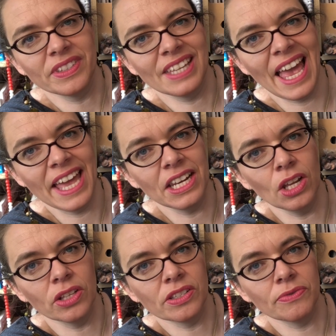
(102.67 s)
10
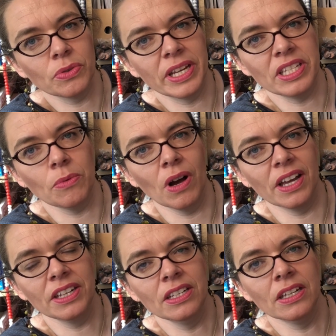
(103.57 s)
lots of
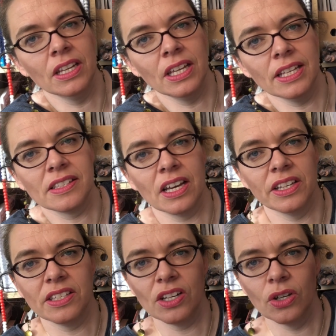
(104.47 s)
21 is
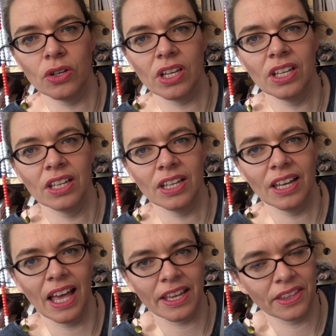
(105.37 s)
going to look
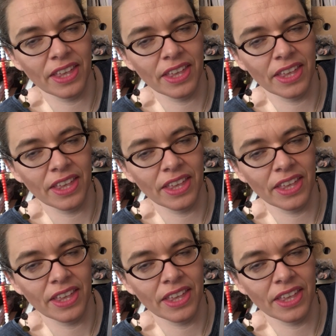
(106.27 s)
like